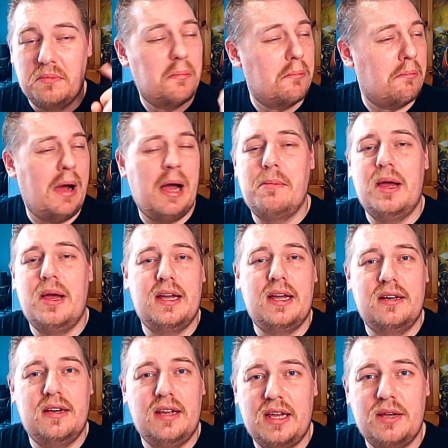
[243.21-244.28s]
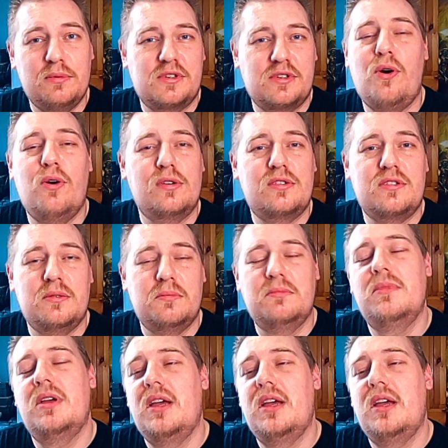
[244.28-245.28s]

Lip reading: my man, he was awesome.